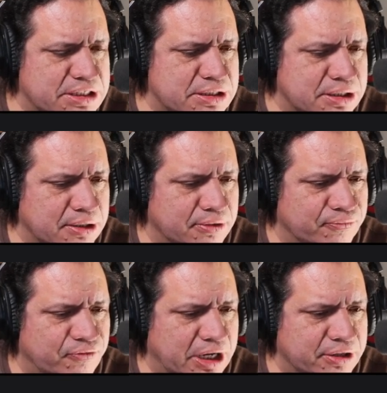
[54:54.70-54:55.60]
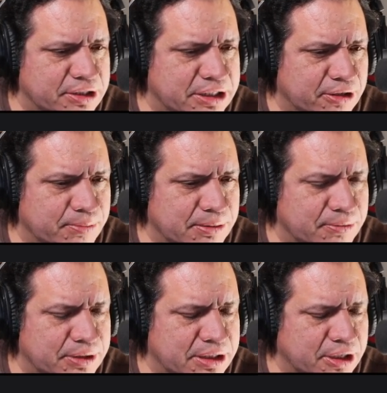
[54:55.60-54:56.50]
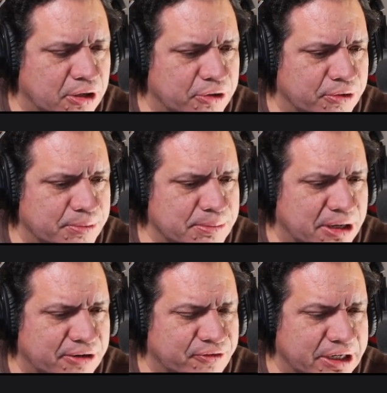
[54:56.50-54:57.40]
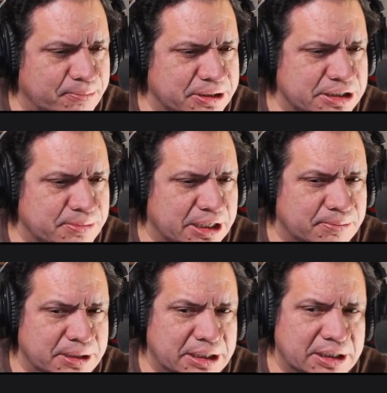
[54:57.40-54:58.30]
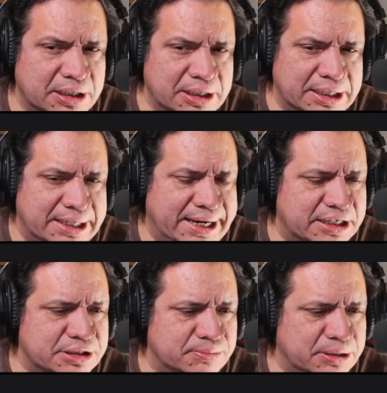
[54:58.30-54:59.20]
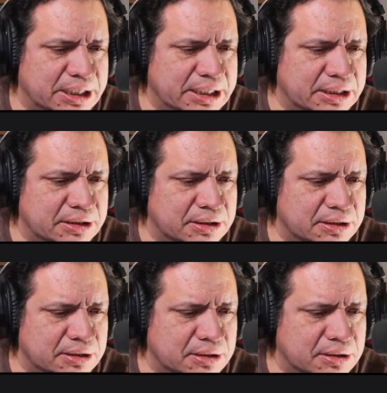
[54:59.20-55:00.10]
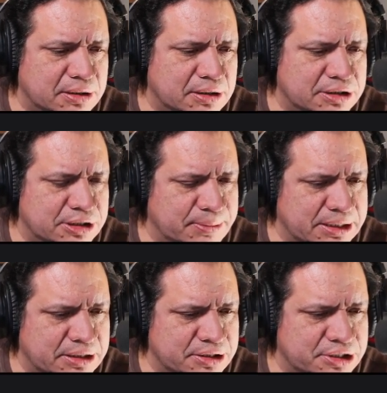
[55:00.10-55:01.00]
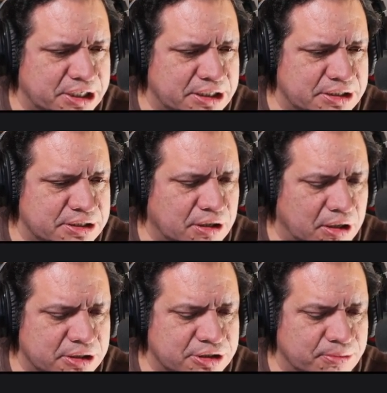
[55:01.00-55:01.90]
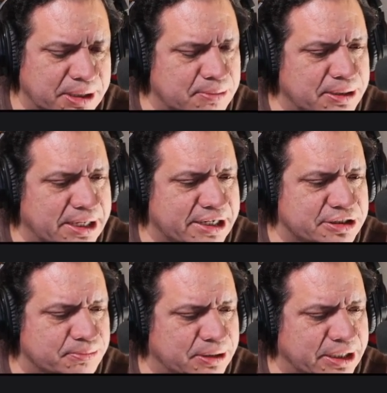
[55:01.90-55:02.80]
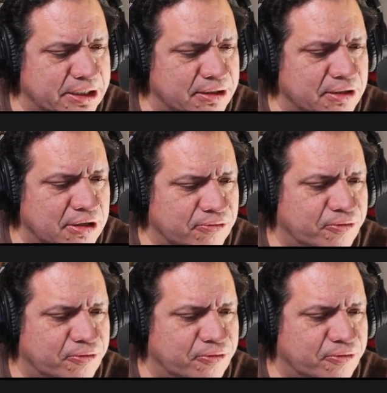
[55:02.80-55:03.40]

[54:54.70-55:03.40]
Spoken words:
This is the file that the coder will be modifying. Please make me an action plan to make these changes. Also make me an action plan